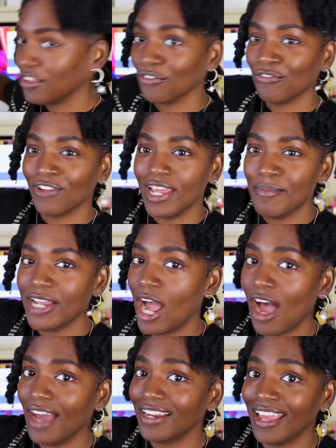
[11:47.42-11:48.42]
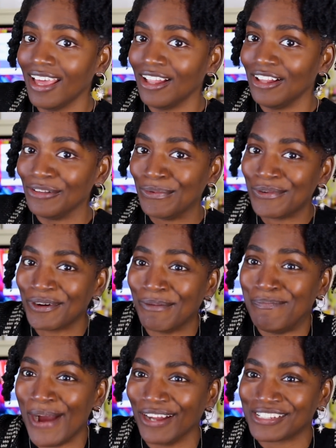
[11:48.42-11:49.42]
the flaming hot L. We're
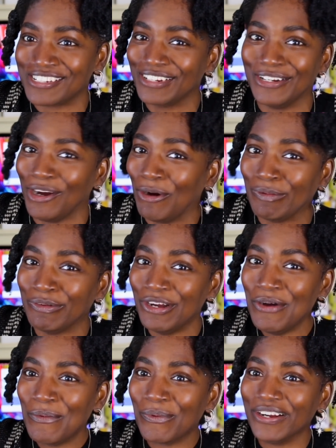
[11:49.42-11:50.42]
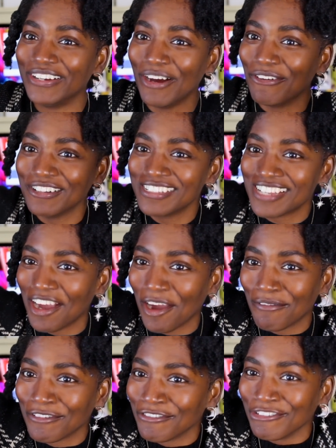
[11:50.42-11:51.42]
about to go where no one's
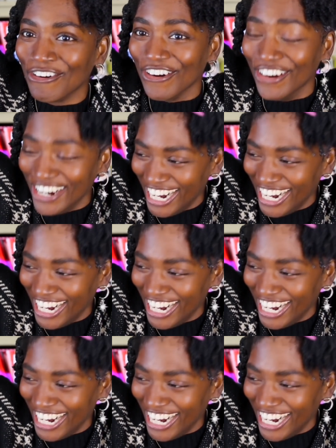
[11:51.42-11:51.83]
gone before.